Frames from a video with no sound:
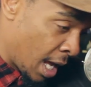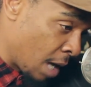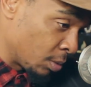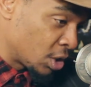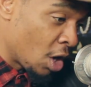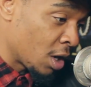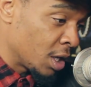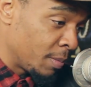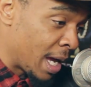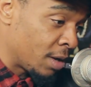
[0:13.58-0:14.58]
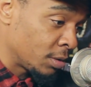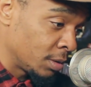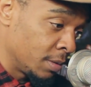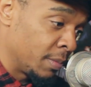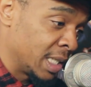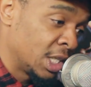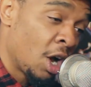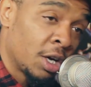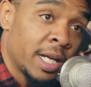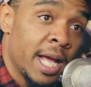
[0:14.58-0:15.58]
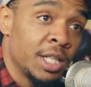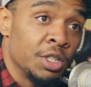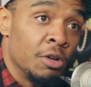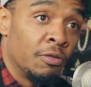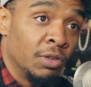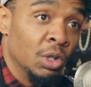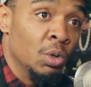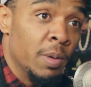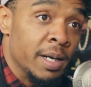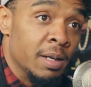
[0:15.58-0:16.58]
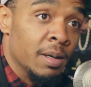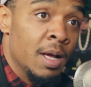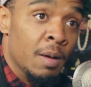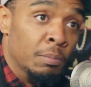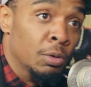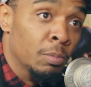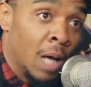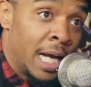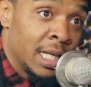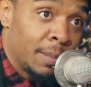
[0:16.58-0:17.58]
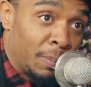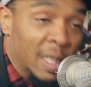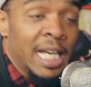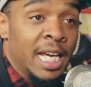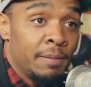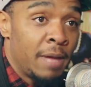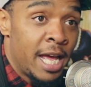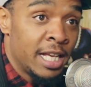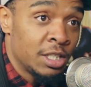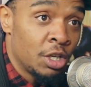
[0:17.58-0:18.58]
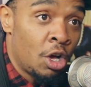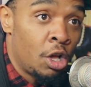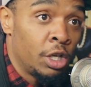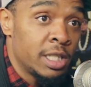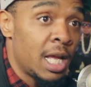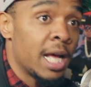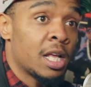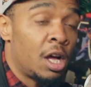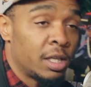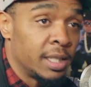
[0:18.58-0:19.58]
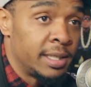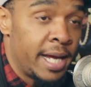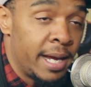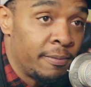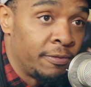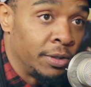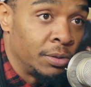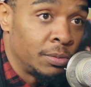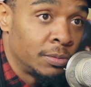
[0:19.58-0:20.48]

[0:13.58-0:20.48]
I was talking about my daughter catching the flu and the bubonic plague mask and all this. I caught the damn flu.